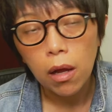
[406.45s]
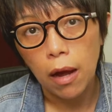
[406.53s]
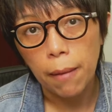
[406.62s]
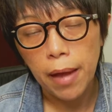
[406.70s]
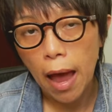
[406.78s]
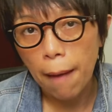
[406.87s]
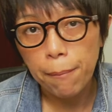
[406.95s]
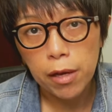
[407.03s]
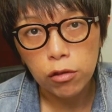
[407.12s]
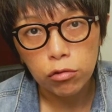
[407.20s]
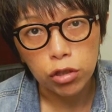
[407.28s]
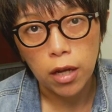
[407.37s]
I'd be
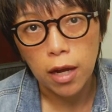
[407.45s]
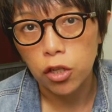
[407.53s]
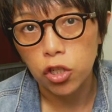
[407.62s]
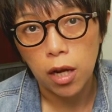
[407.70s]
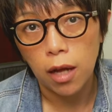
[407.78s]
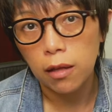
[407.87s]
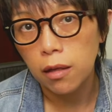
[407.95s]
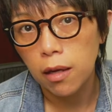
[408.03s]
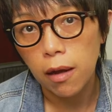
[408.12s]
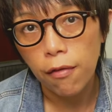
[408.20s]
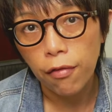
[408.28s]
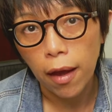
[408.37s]
happy to share a chart
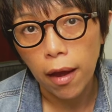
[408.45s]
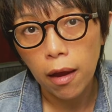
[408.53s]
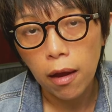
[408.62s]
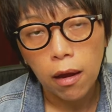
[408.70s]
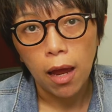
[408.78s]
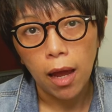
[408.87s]
here and there.